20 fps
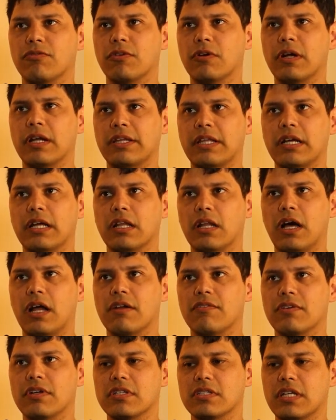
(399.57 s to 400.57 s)
For I think a lot
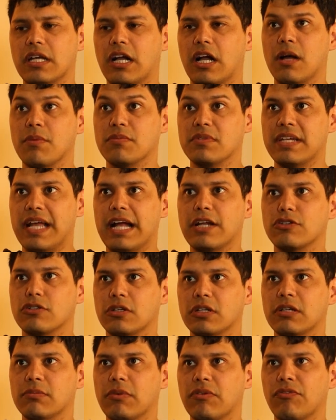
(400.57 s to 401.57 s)
of us, it comes
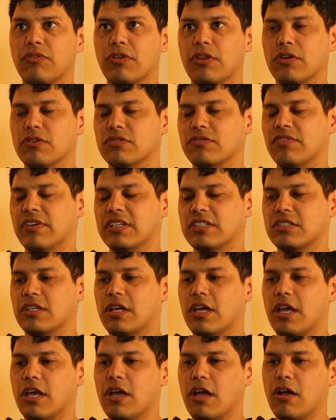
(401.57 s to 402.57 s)
naturally, but for those of us
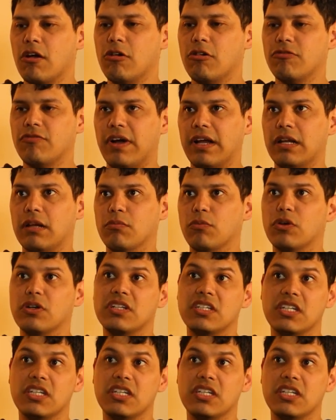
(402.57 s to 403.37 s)
who find it more